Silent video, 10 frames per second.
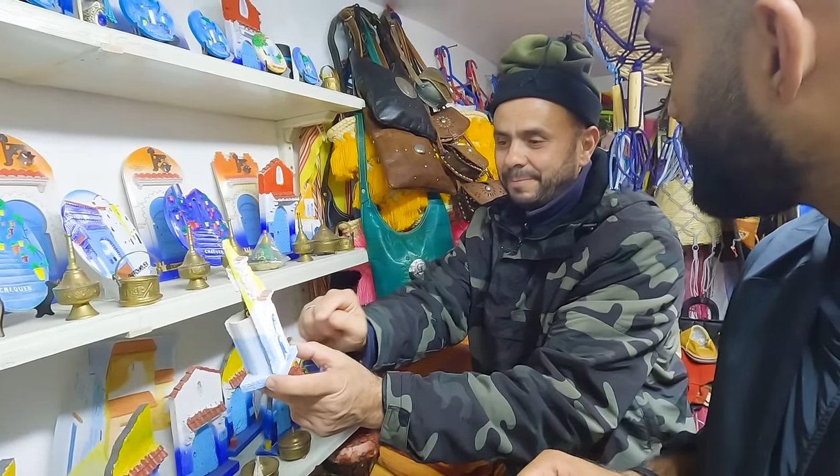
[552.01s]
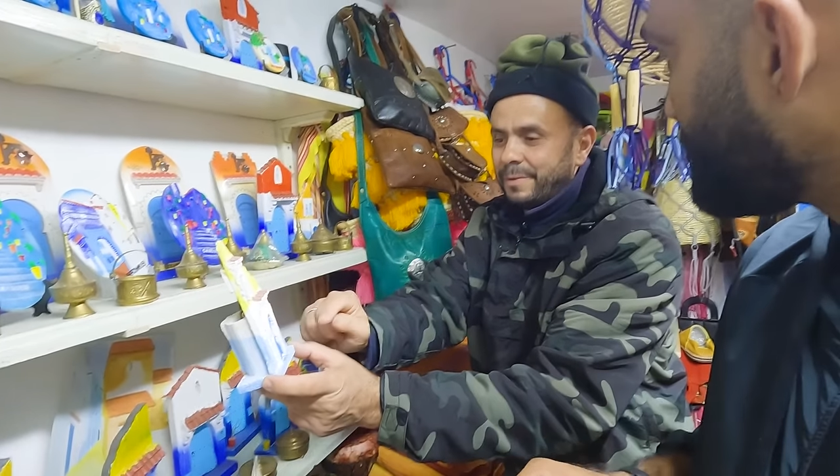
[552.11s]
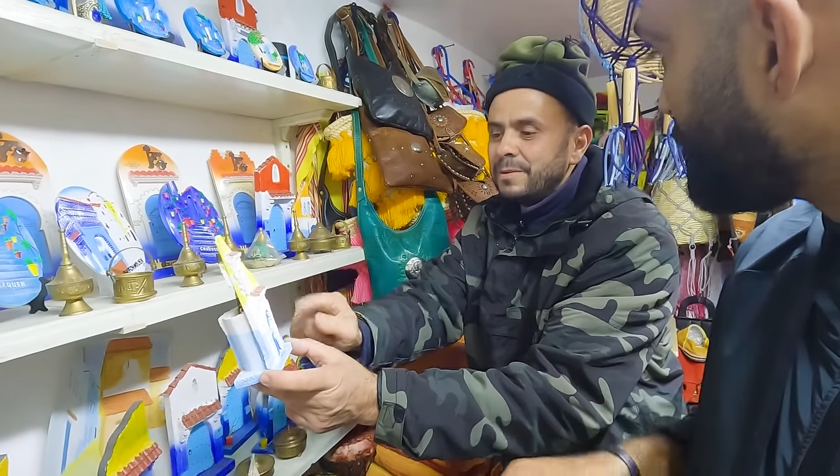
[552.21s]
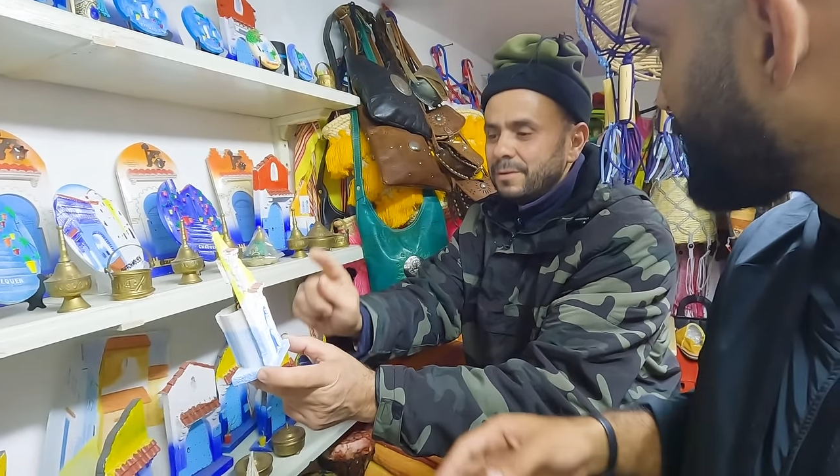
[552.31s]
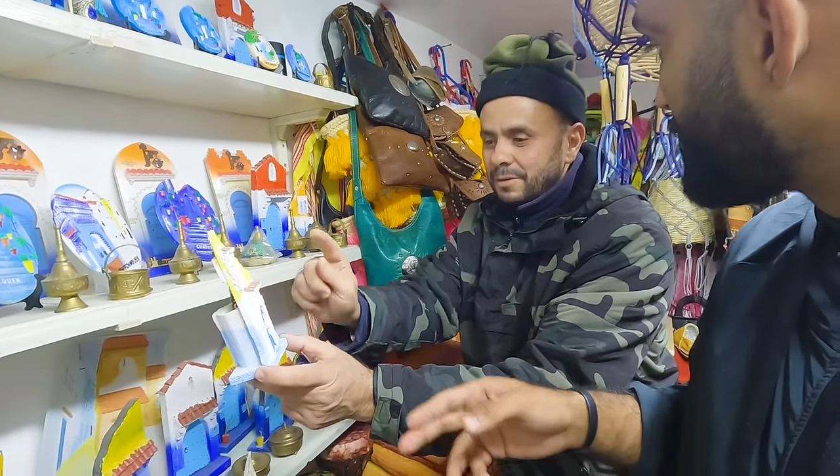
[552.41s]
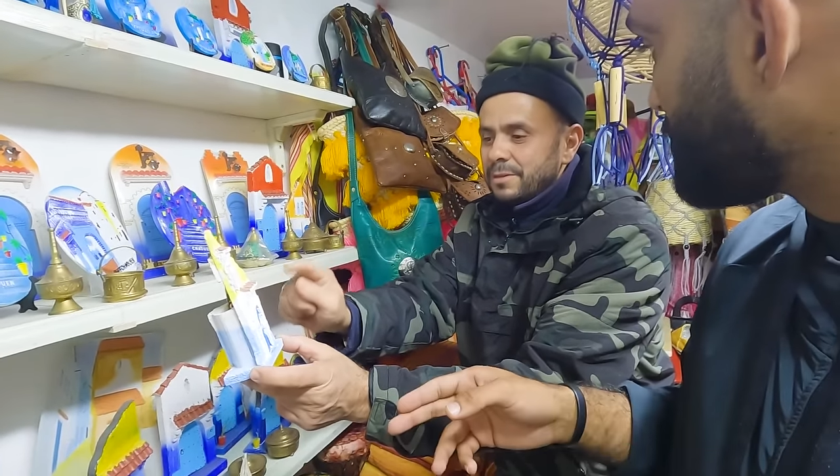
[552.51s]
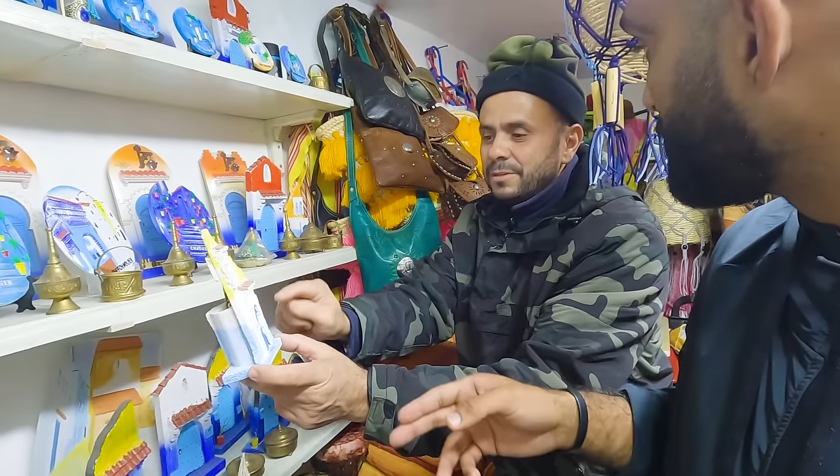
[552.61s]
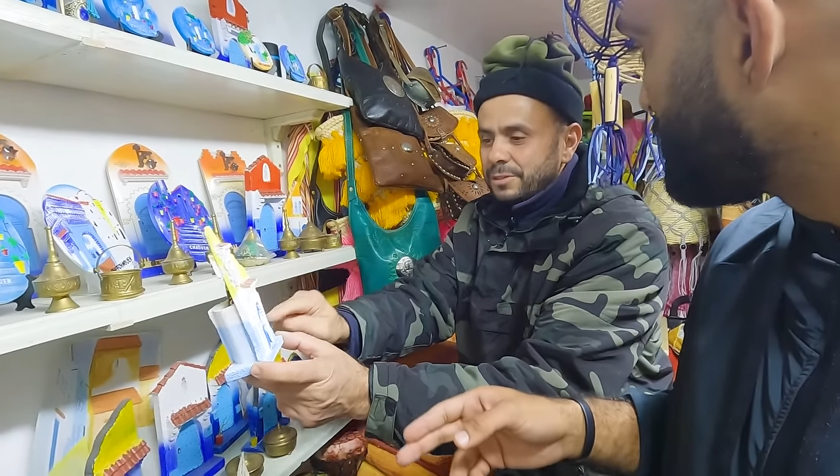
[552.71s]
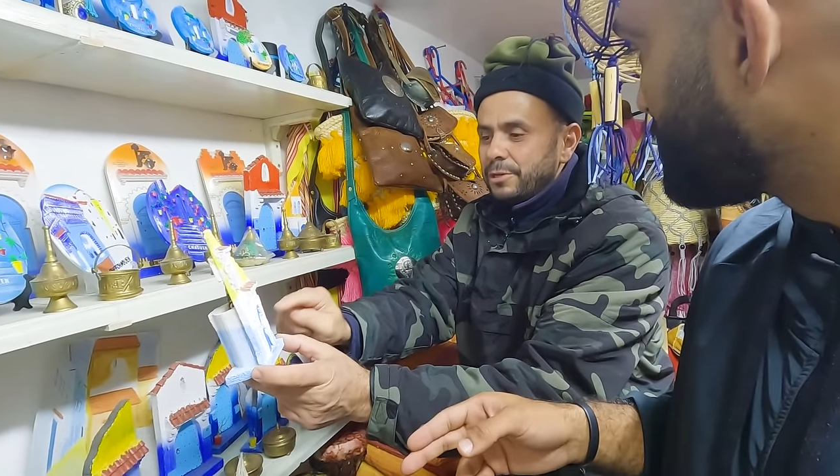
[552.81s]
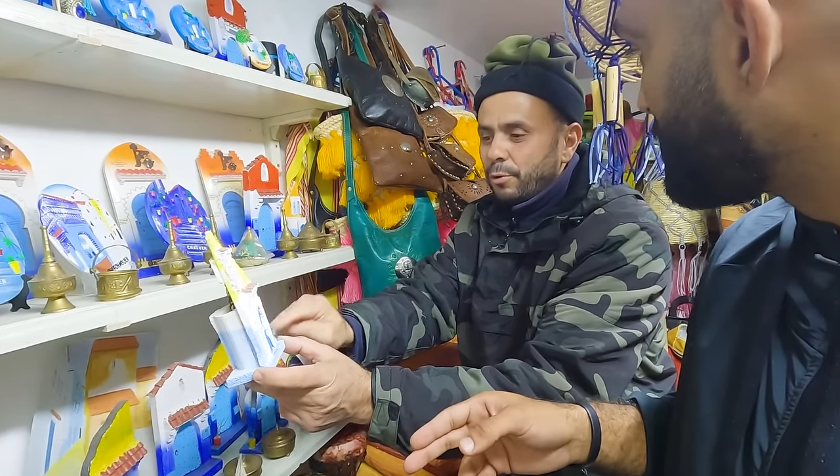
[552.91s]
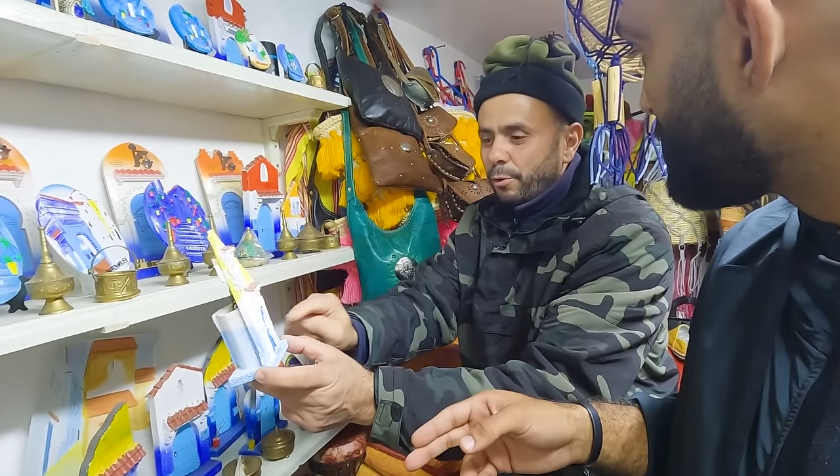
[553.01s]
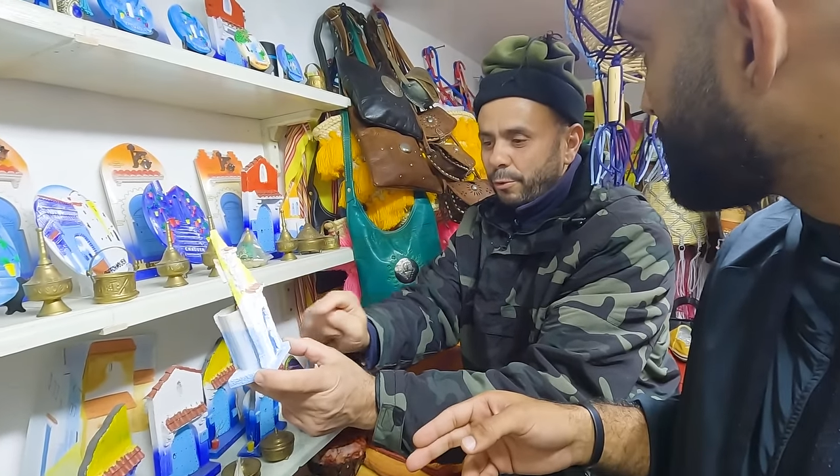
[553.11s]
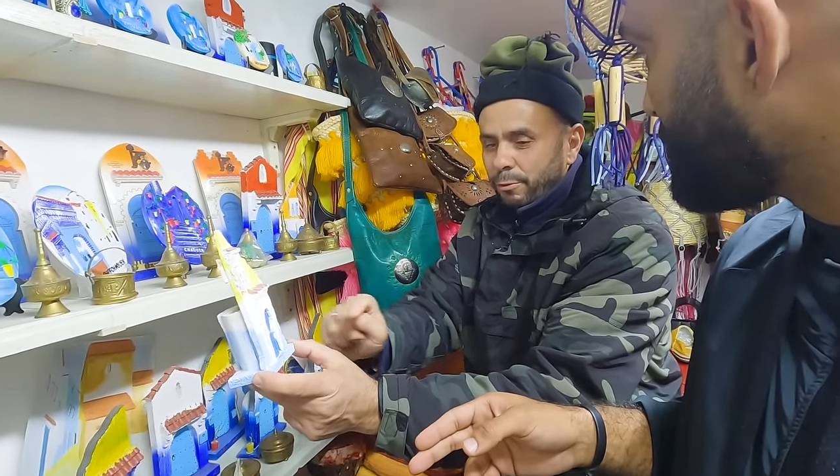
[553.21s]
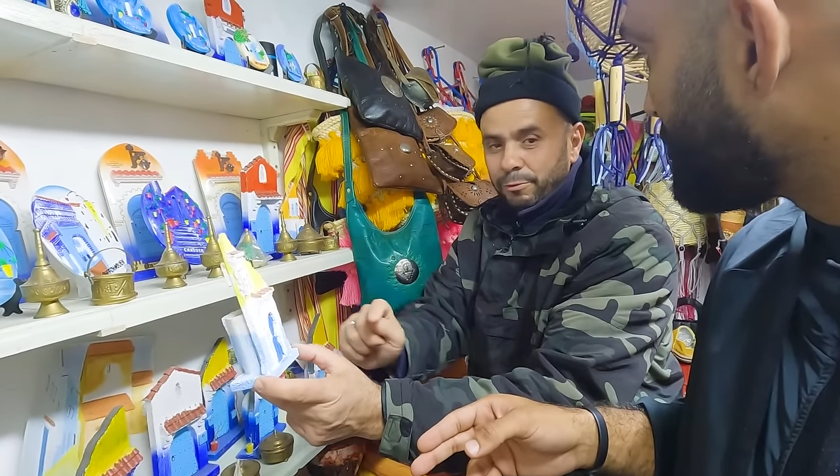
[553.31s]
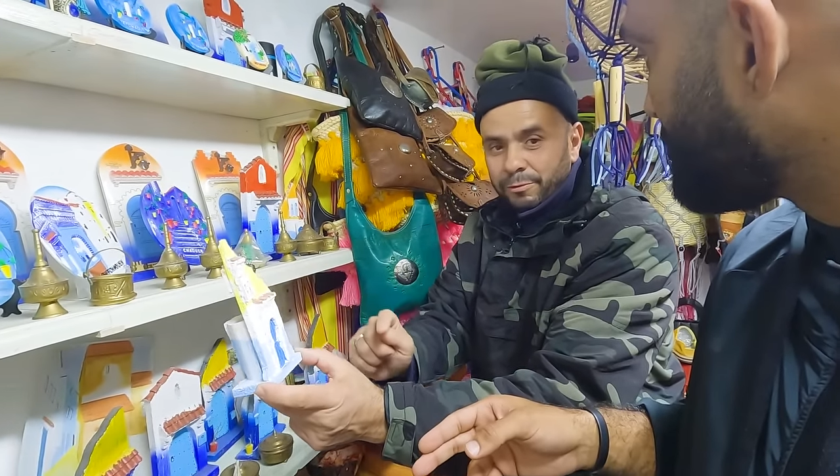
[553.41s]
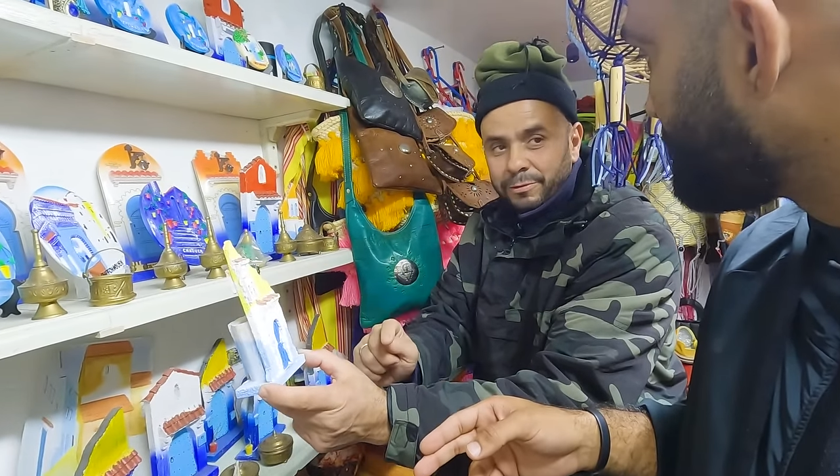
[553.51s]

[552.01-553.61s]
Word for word: You can do. 5 euro.